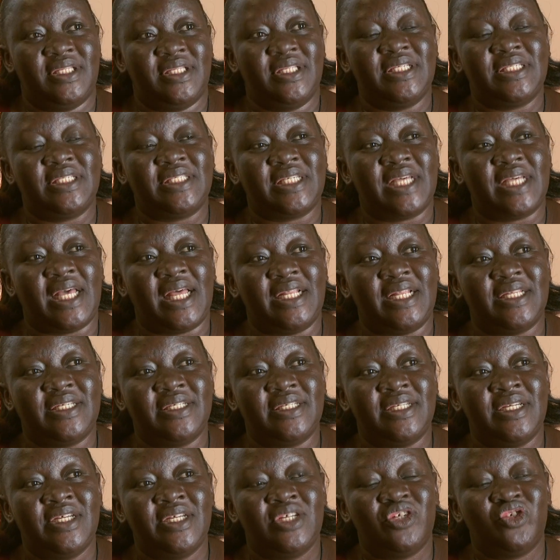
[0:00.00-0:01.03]
this child
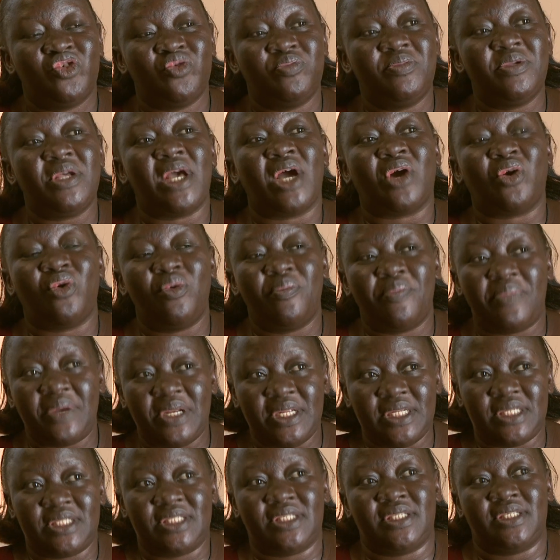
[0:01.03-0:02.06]
to be a
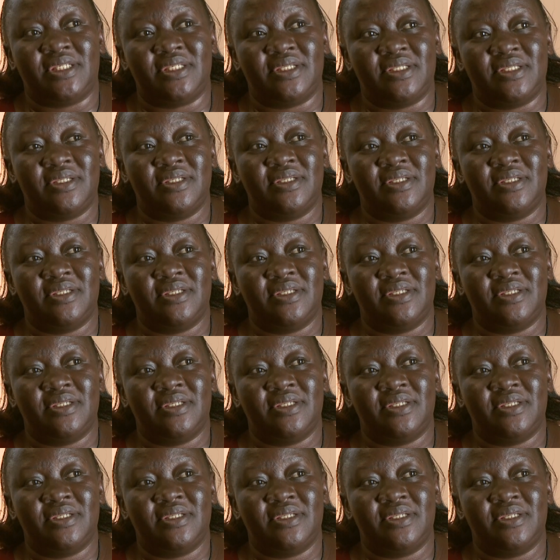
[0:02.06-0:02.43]
complete